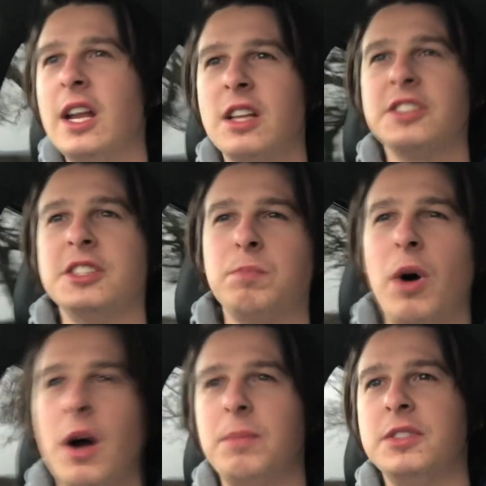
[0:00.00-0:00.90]
It does its
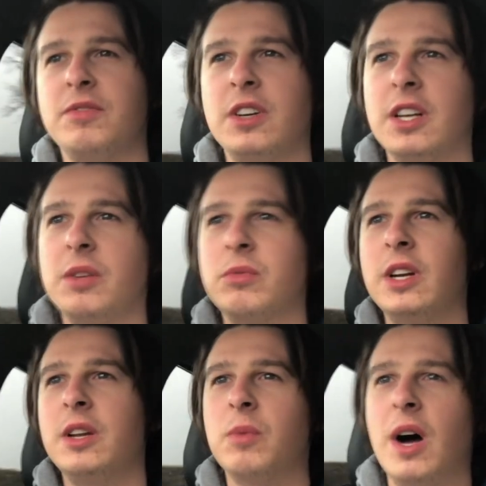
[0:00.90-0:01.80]
purpose
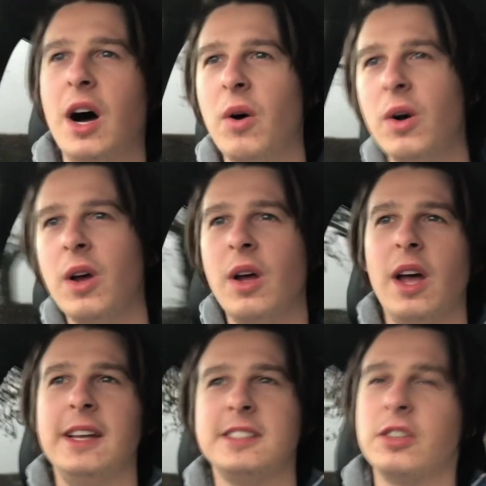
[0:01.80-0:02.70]
really well,
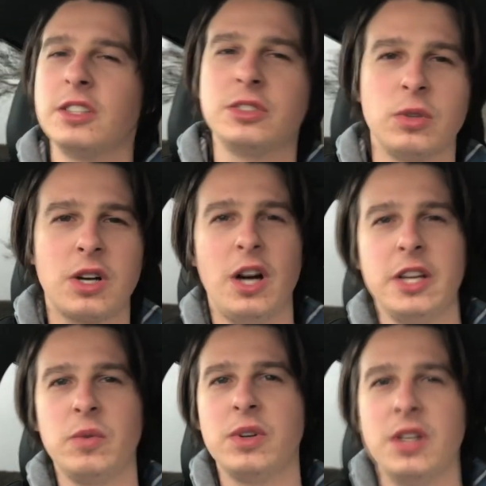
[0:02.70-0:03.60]
It's not the sort of car
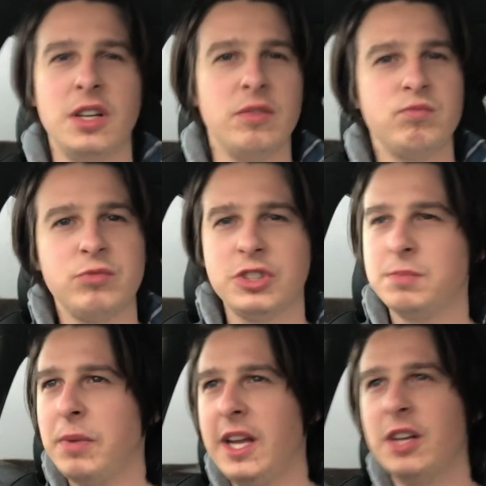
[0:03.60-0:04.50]
you want to
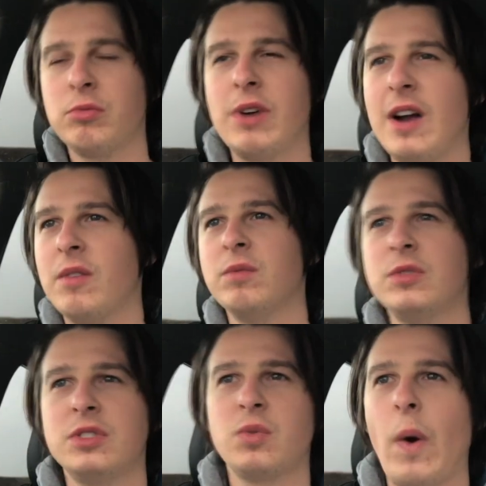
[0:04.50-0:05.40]
speed around
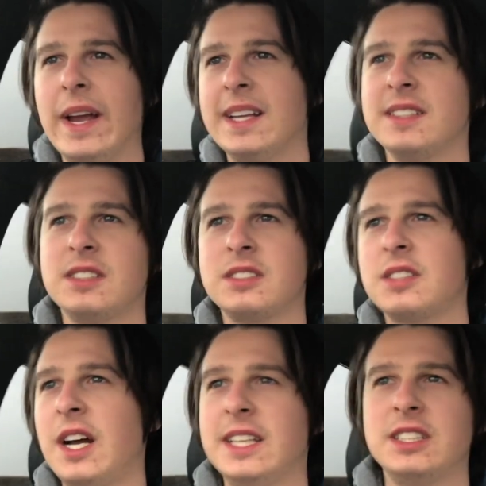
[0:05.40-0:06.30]
tight and
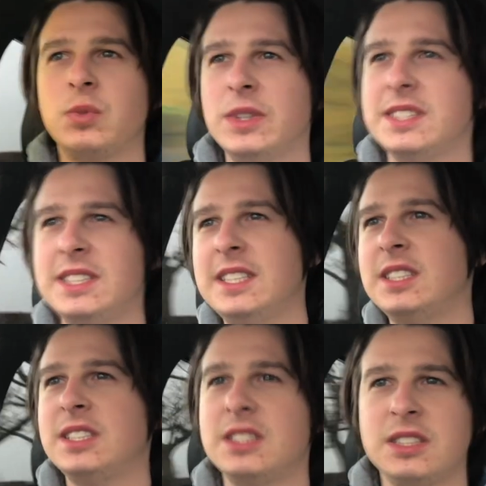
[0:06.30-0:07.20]
twisty
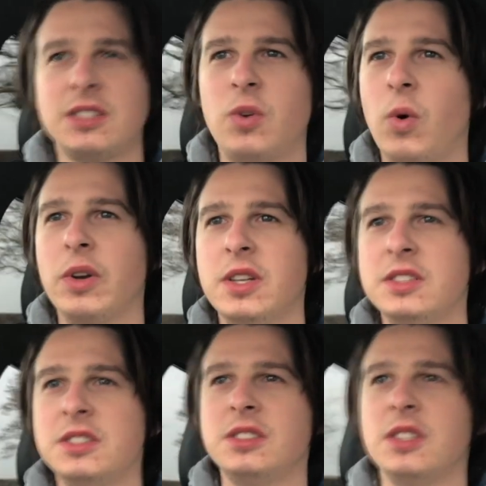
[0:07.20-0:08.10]

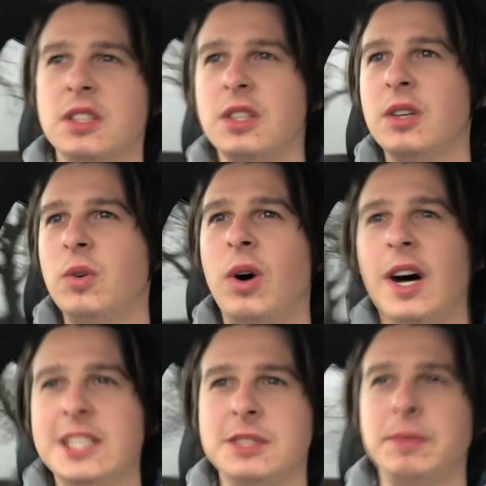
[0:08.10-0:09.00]
corners or
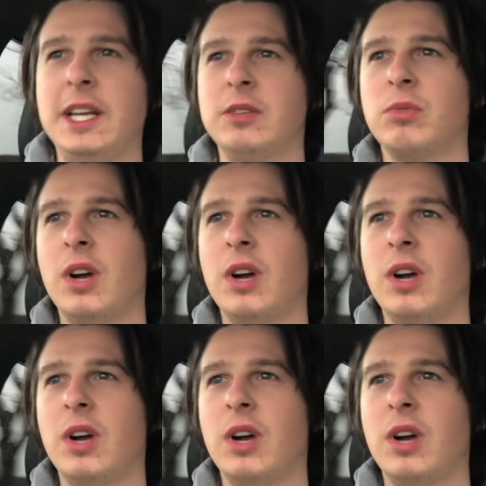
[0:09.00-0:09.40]
high speed